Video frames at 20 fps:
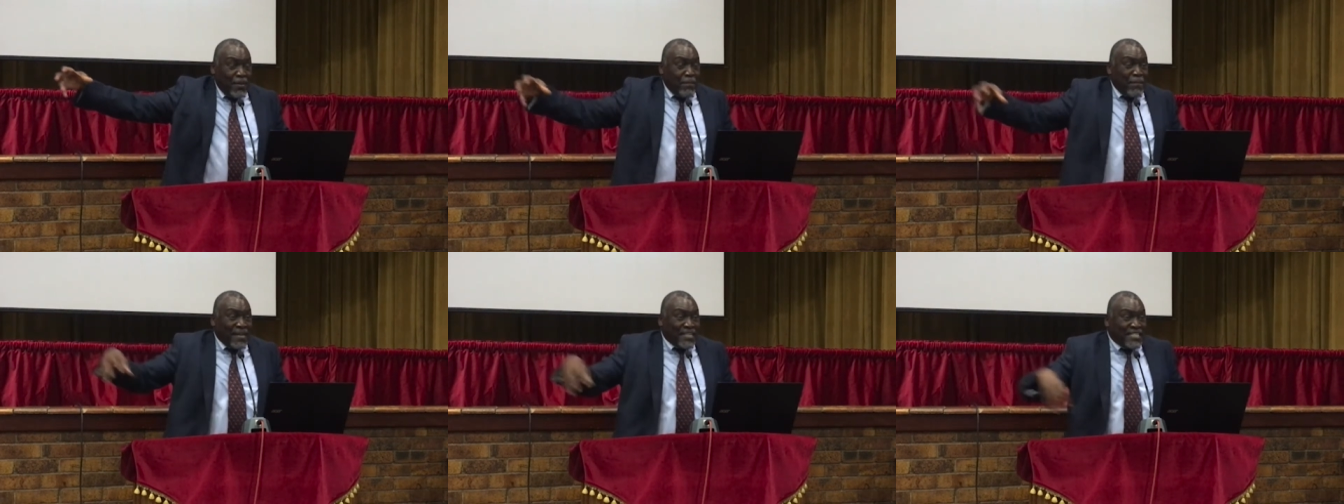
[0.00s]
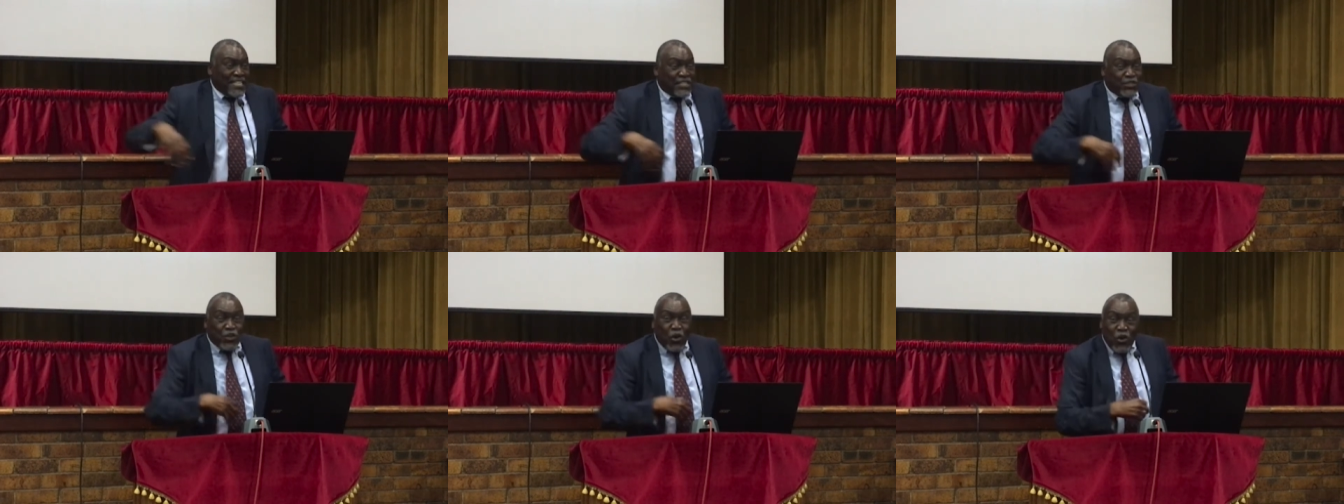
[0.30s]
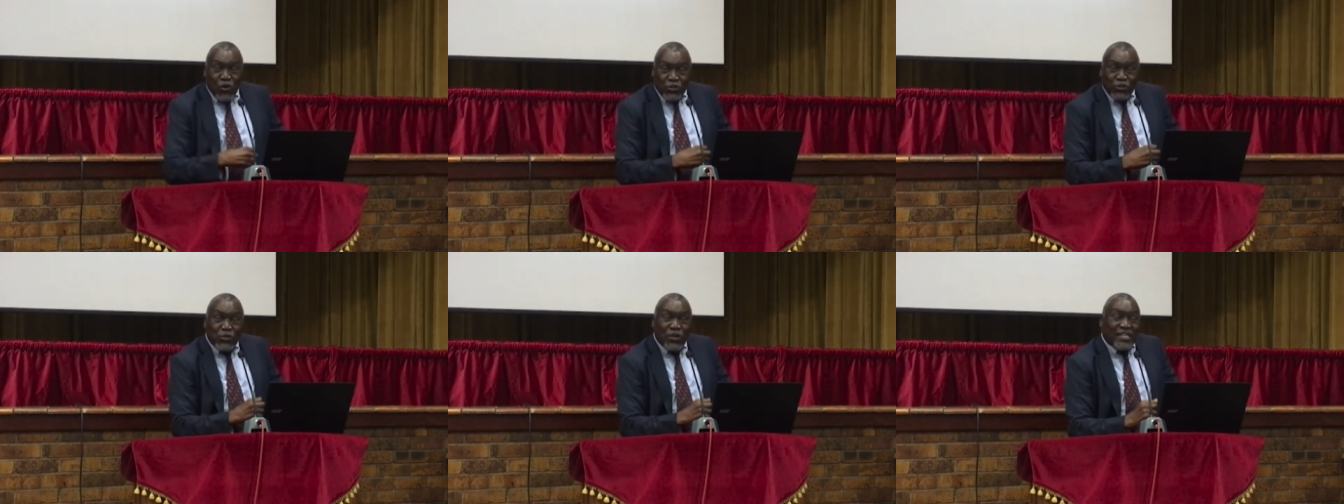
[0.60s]
but He is
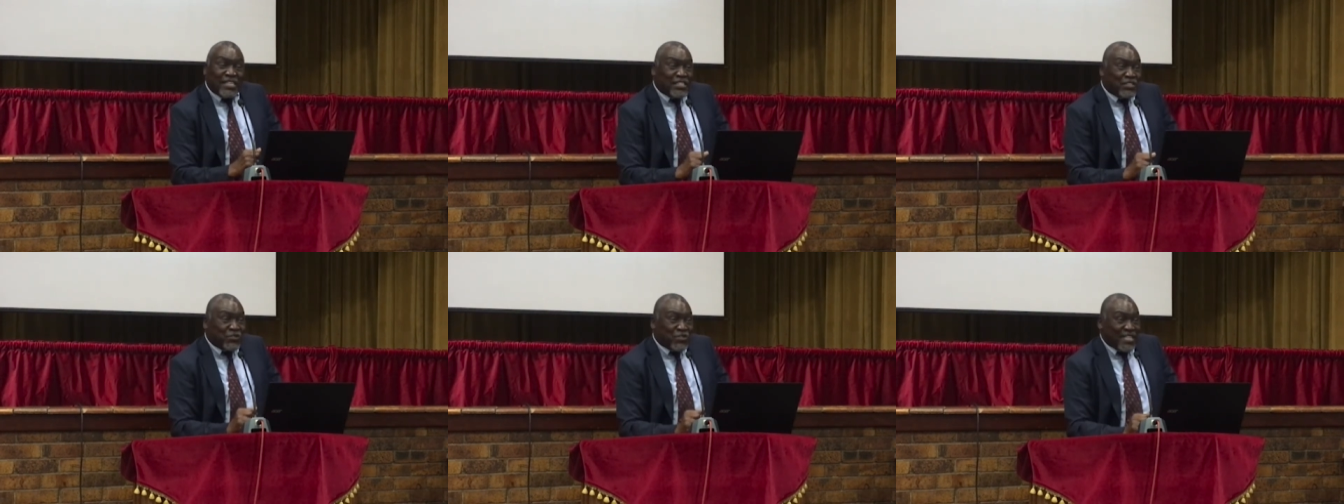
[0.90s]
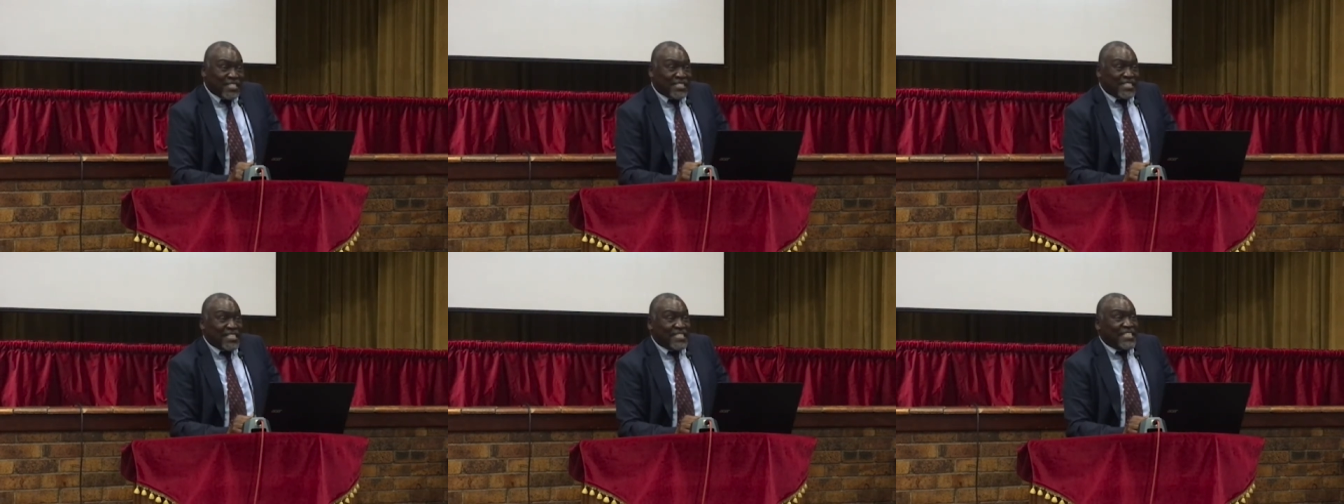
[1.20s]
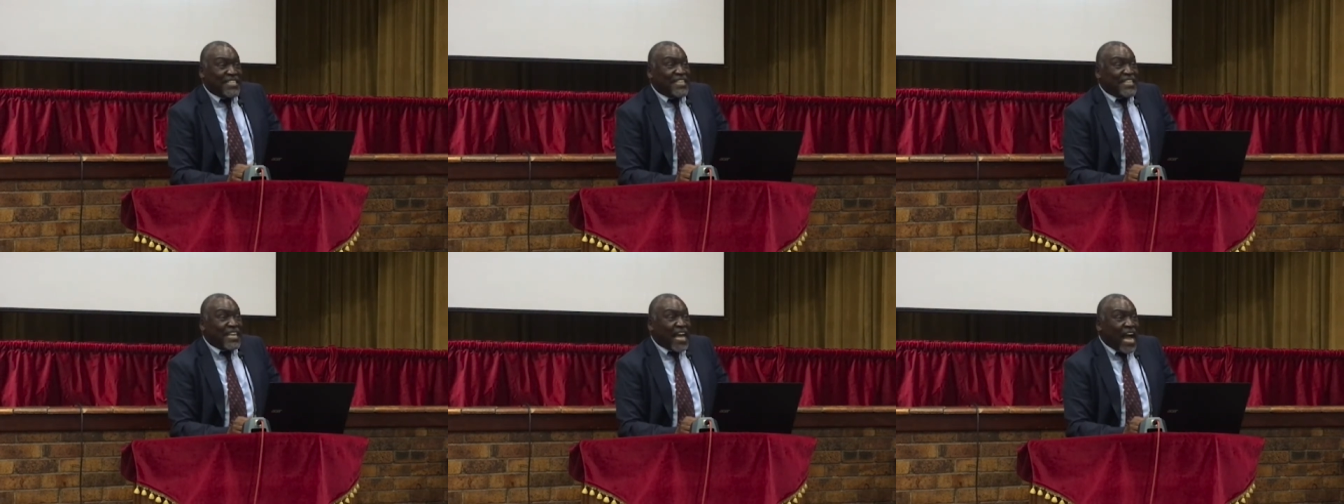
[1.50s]
also
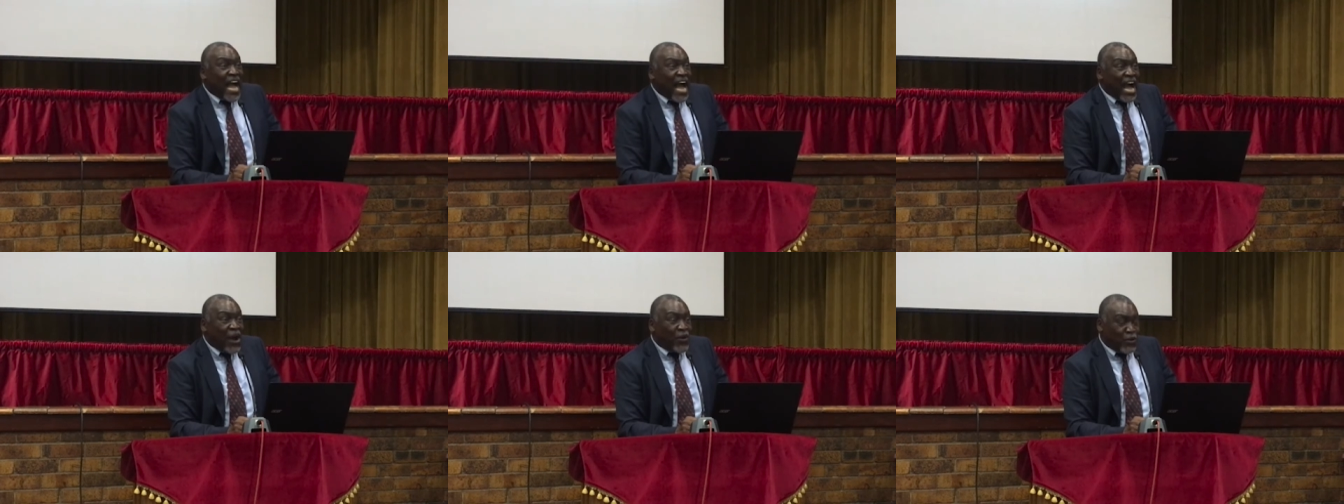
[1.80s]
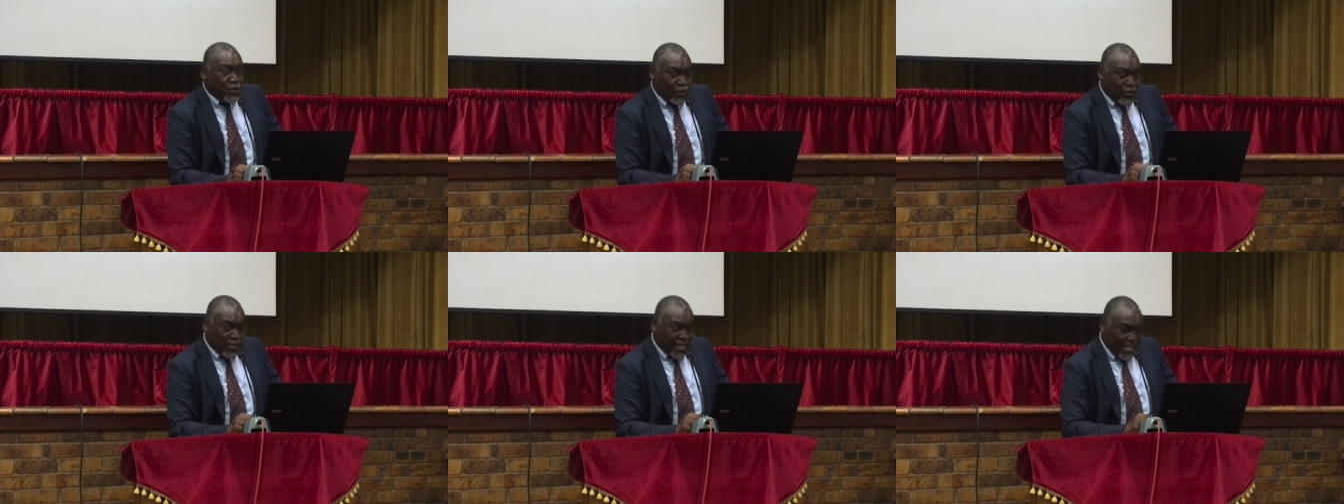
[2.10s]
interested in how you